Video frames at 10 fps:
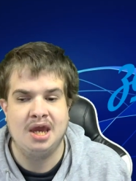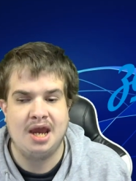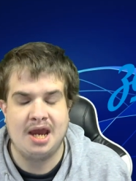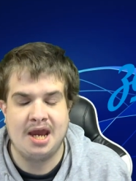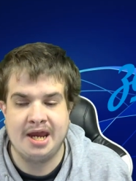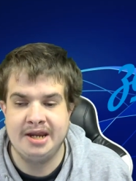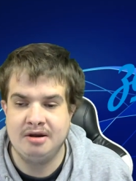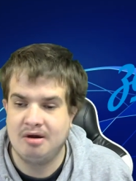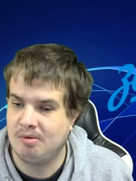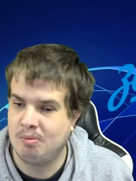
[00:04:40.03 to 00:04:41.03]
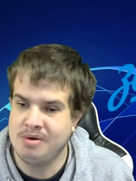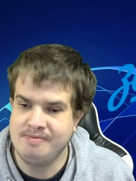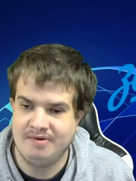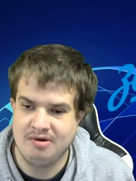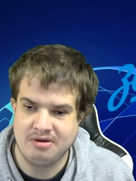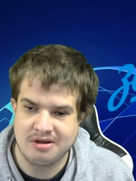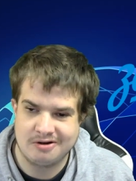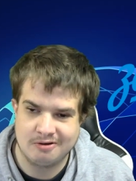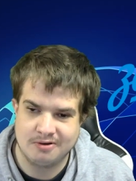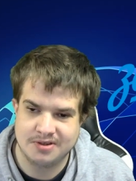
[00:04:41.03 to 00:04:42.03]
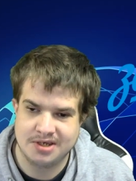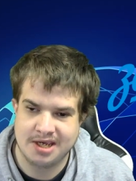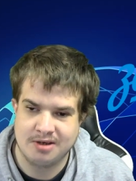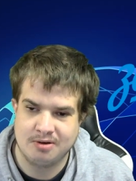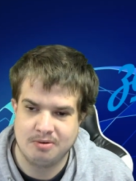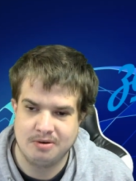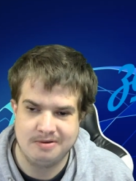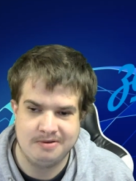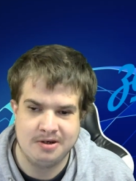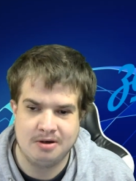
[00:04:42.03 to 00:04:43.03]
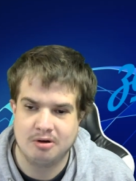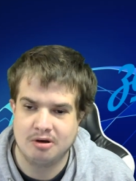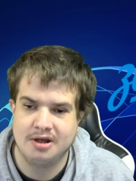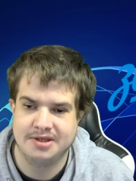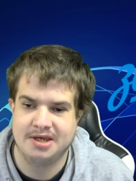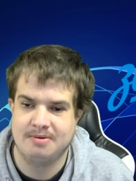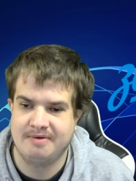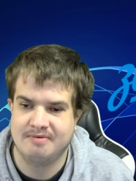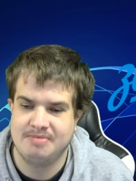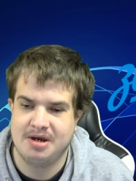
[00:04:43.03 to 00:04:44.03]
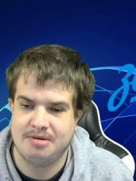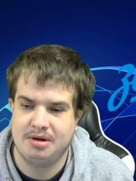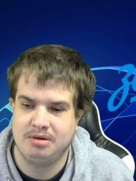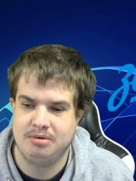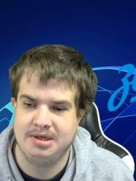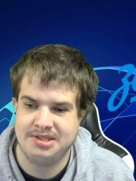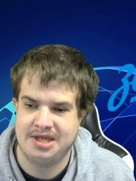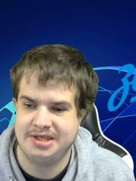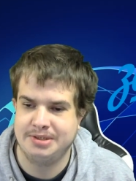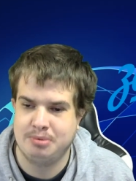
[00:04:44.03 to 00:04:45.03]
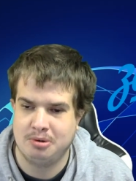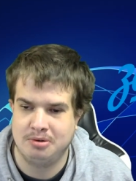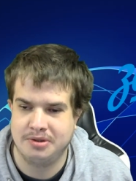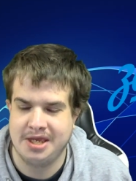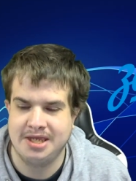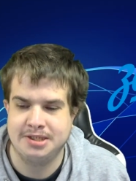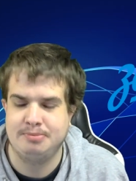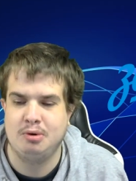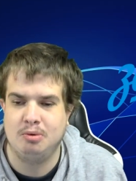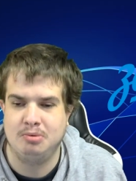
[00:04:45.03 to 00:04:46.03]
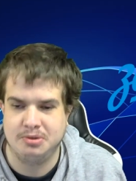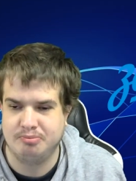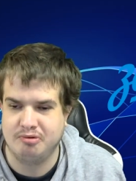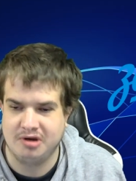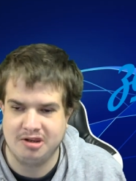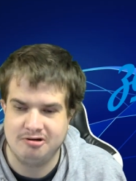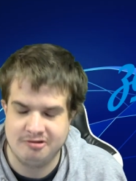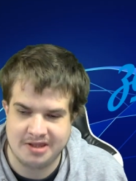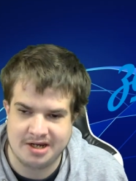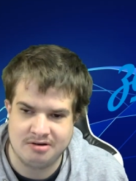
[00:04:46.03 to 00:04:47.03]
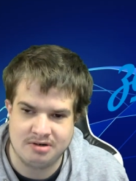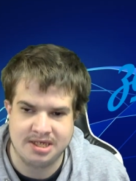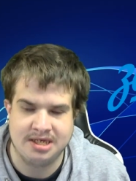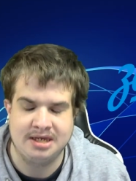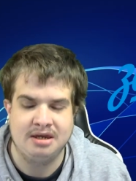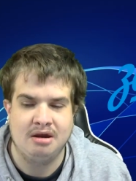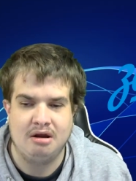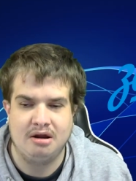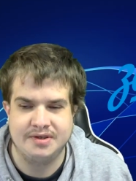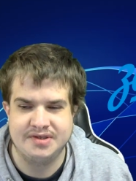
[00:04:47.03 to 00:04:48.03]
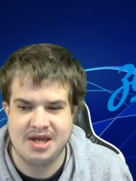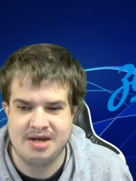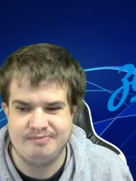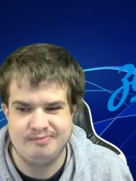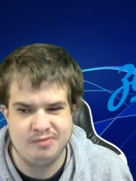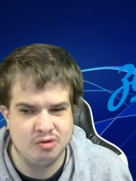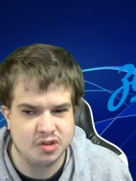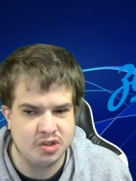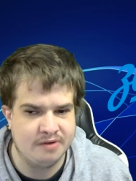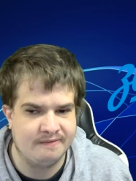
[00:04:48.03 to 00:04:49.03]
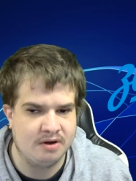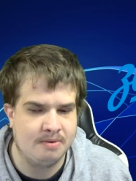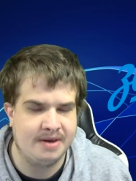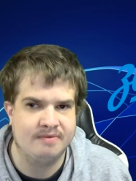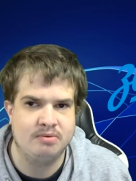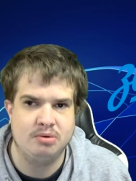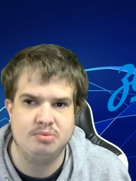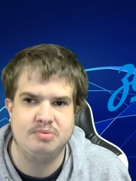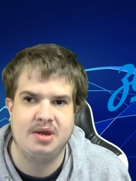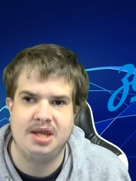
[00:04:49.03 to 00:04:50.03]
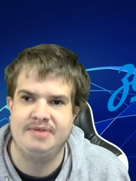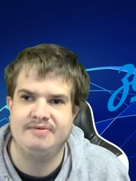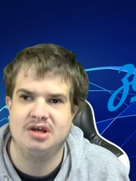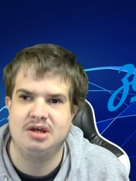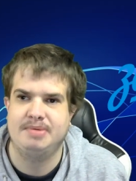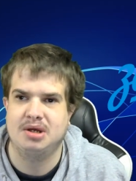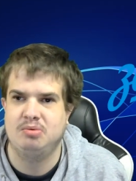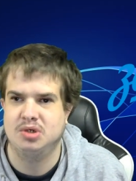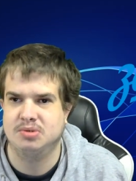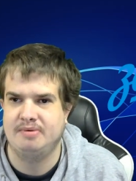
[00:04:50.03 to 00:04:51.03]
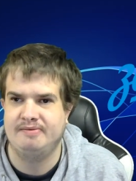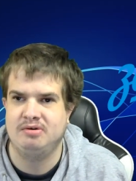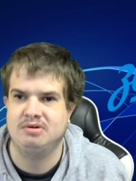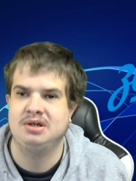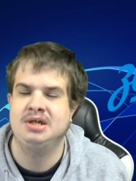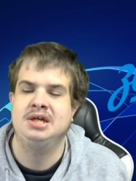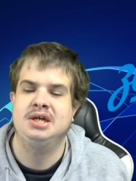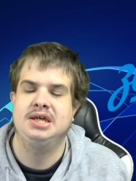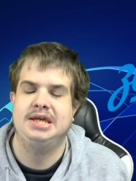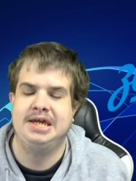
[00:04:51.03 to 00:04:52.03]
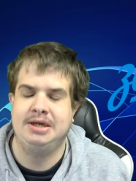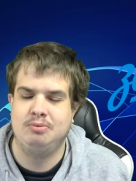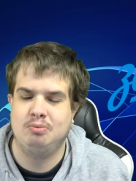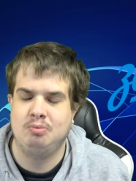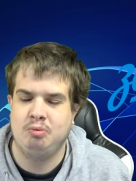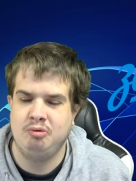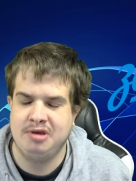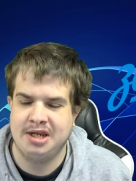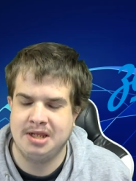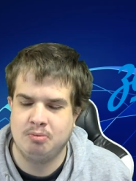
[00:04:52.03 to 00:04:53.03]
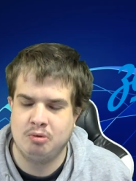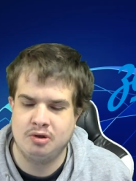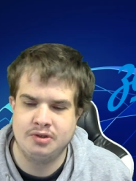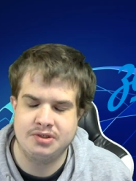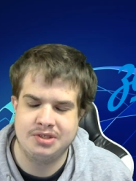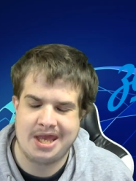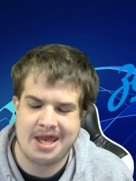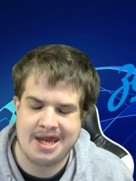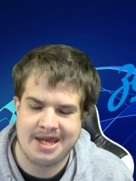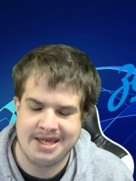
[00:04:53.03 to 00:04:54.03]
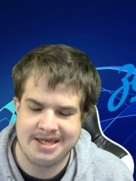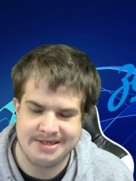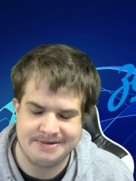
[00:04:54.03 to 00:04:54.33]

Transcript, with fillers: And one thing I've got to take you know, I can't take away from Malmo is their support. Their support was brilliant on that night. I sat not too far away from him, and if you go back and watch my vlog, it really was a